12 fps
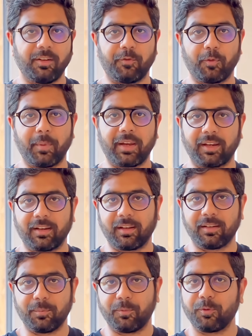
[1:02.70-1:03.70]
If you're making
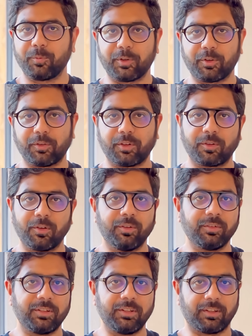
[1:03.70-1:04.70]
an improvement on your
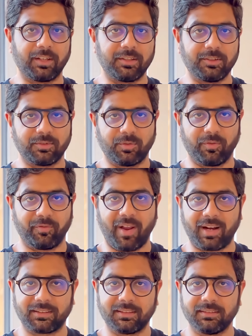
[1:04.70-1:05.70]
code, you can use
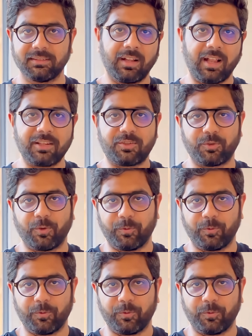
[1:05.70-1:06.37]
refactor, and so